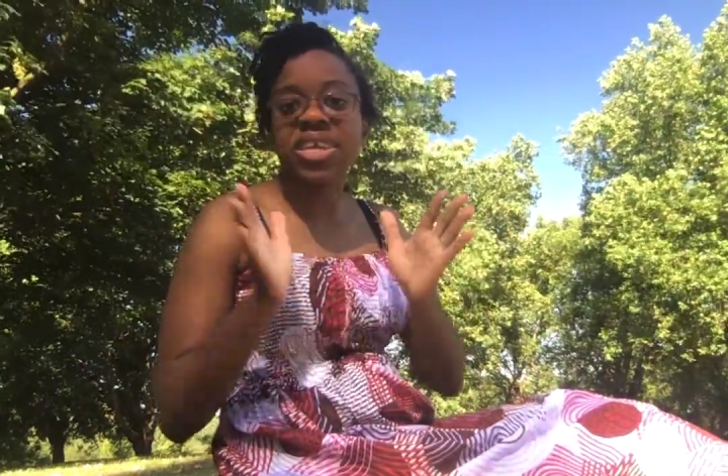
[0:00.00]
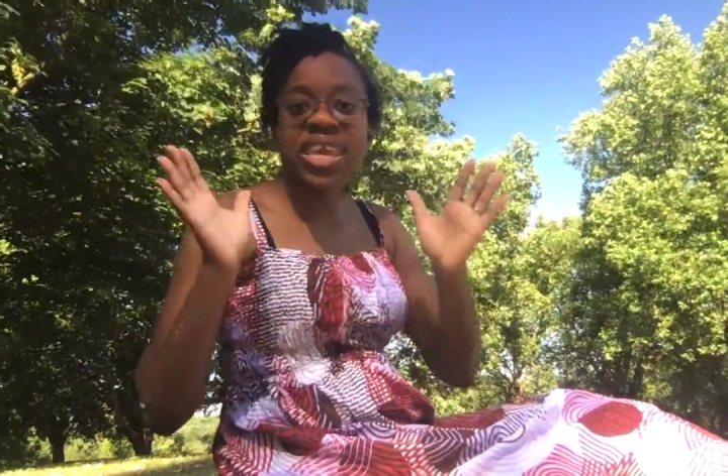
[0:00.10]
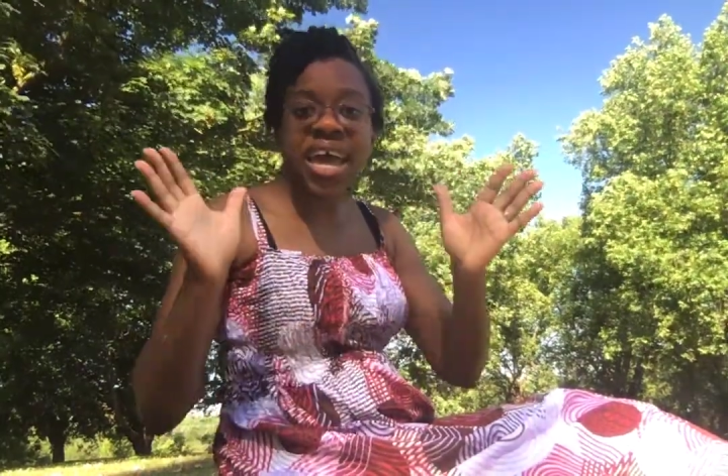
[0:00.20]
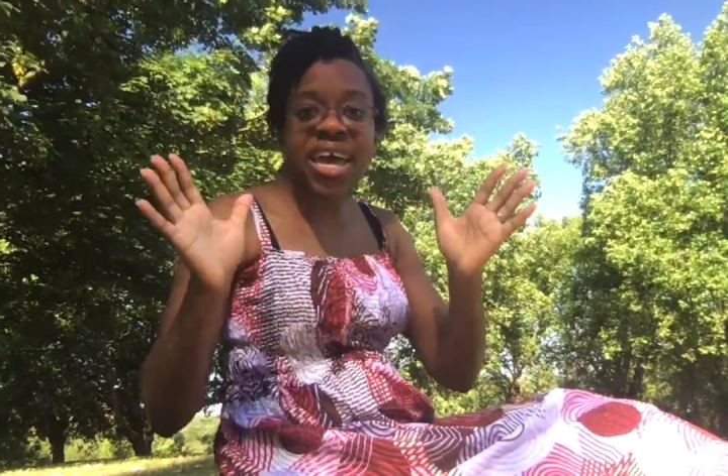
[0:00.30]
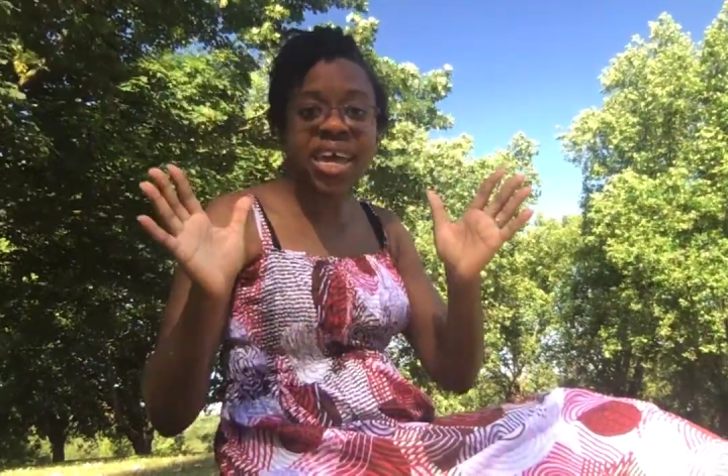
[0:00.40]

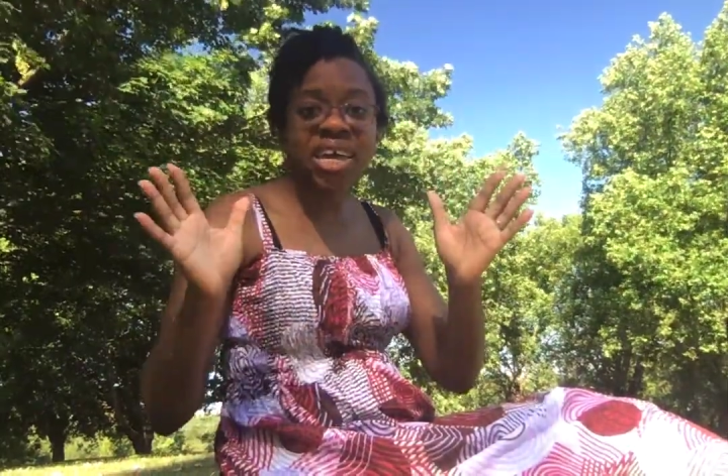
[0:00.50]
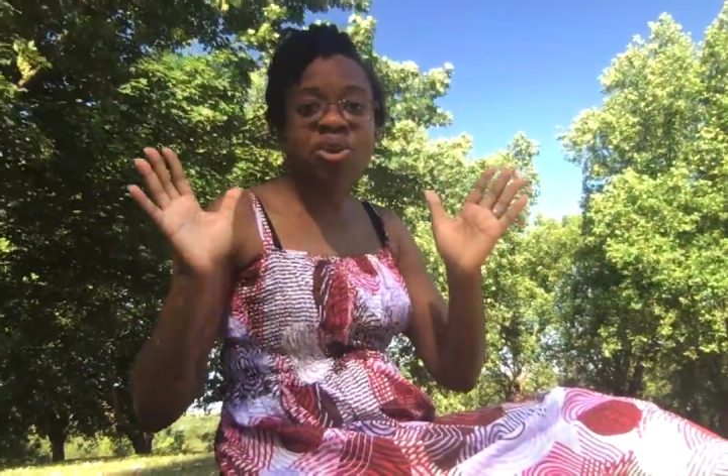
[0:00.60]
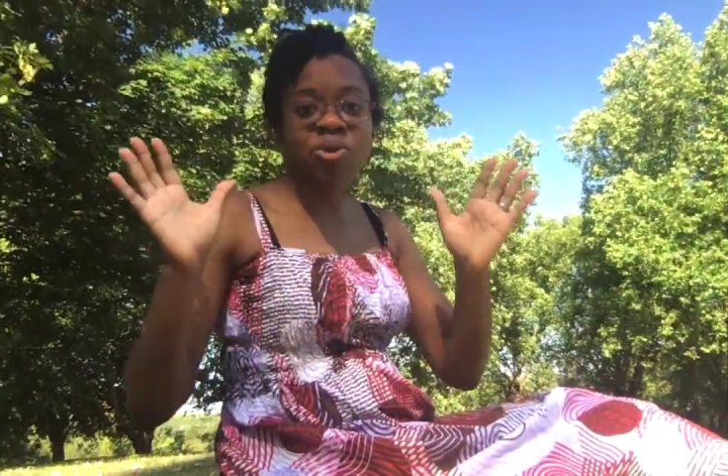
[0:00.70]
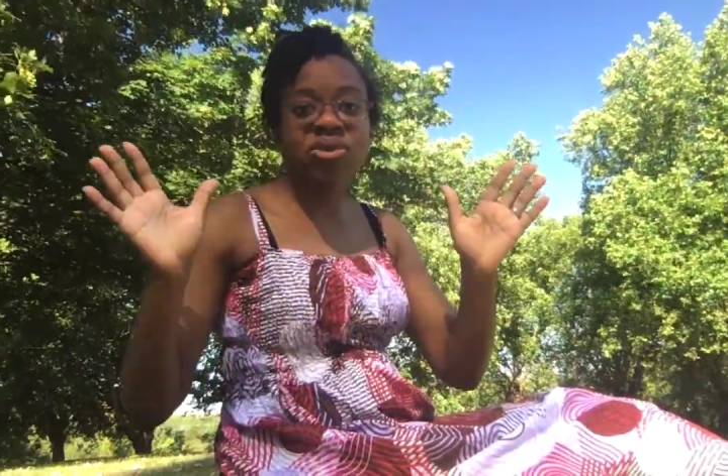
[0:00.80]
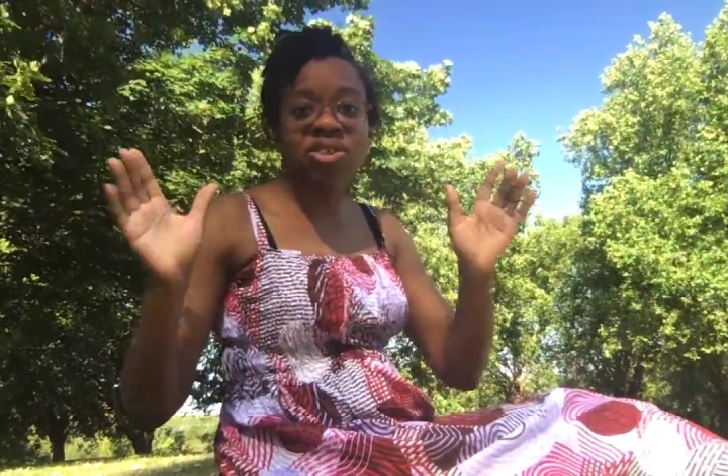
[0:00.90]
Yay!
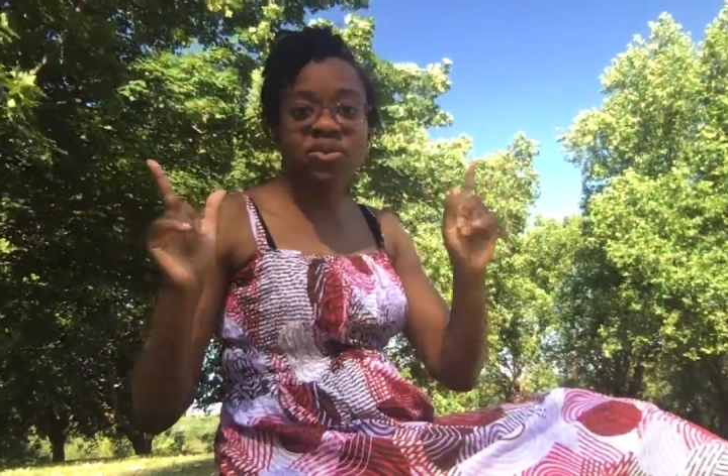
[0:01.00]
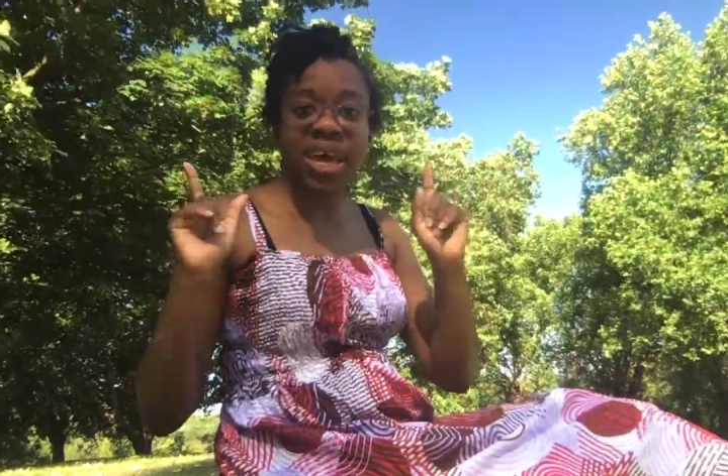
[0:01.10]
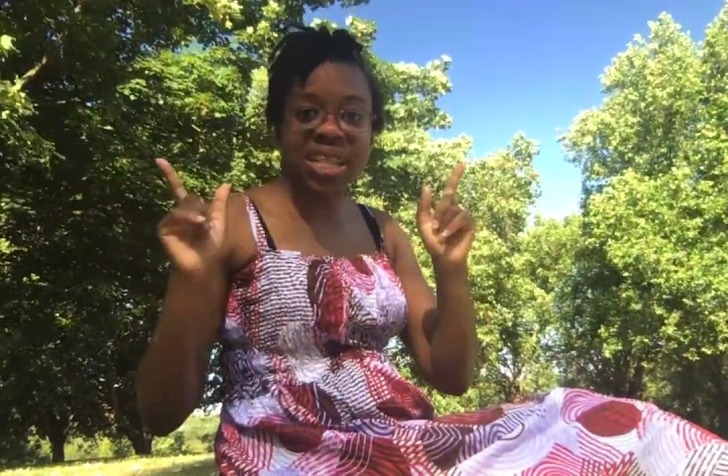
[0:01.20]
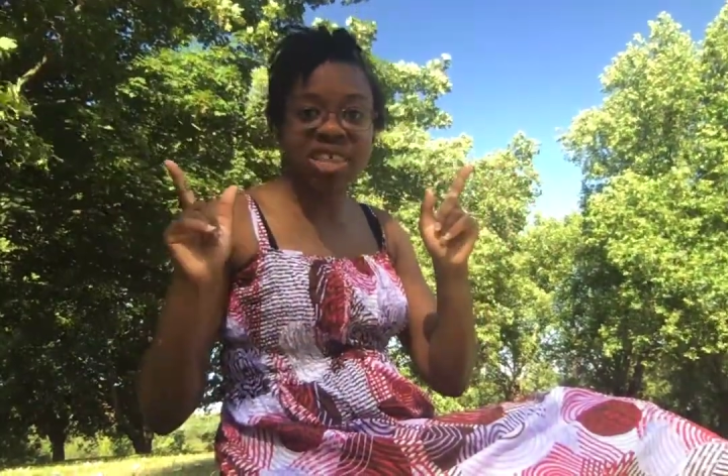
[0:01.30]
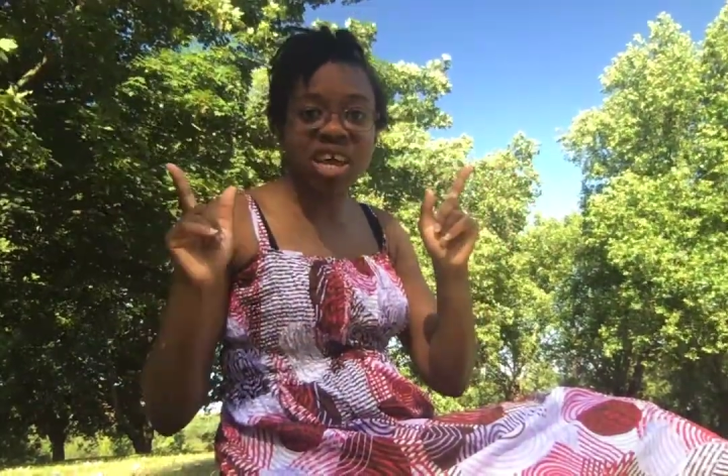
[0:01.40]
Awesome!
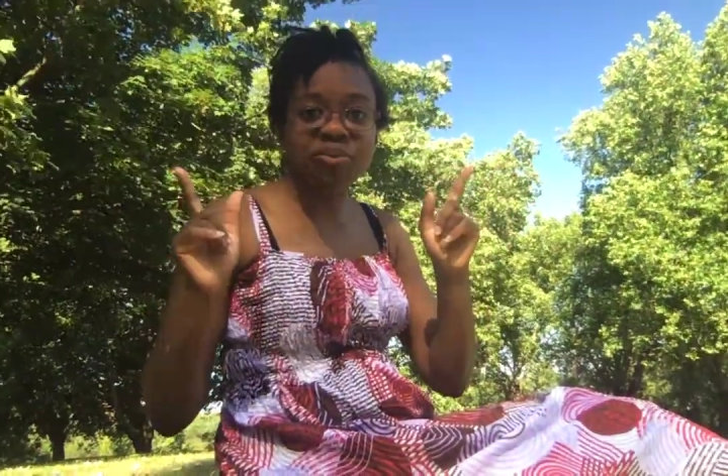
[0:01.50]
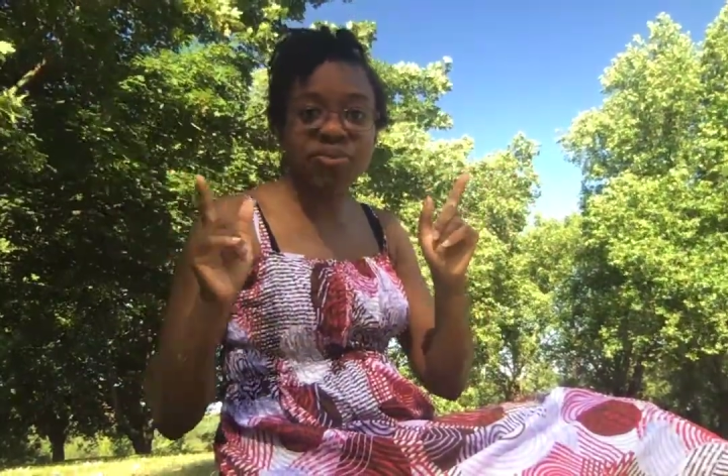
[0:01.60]
Hands up,